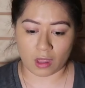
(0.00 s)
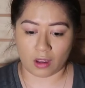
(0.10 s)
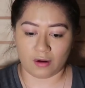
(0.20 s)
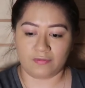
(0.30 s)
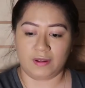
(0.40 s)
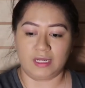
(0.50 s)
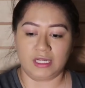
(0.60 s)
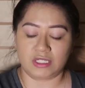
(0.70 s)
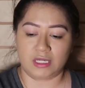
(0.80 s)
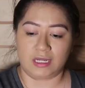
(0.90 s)
our
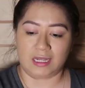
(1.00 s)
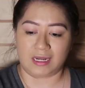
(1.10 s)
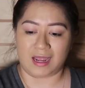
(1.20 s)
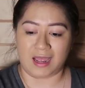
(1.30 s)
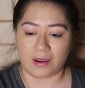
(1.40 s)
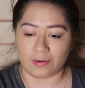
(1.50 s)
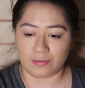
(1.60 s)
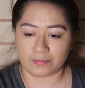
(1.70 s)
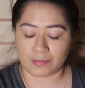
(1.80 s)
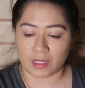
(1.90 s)
foundation laid out,
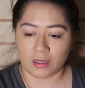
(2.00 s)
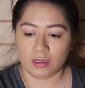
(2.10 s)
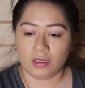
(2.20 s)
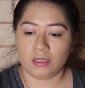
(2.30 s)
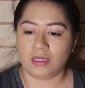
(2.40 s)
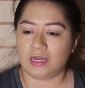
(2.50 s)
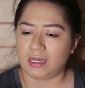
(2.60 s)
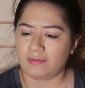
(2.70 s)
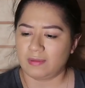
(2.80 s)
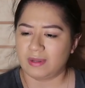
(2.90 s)
did I
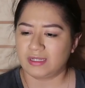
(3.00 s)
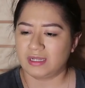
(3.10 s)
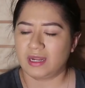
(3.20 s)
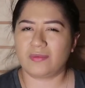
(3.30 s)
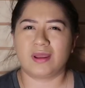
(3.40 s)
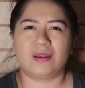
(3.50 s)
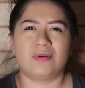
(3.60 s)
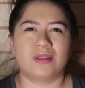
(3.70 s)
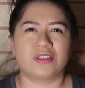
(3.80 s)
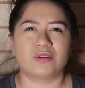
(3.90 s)
even mention I went in
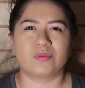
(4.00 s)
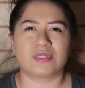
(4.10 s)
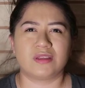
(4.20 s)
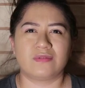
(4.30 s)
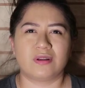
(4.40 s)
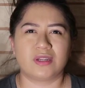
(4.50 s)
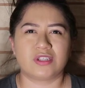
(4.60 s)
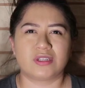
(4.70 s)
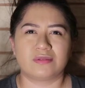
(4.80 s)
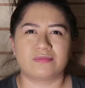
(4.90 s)
with the Superstay
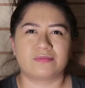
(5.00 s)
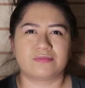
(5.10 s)
foundation?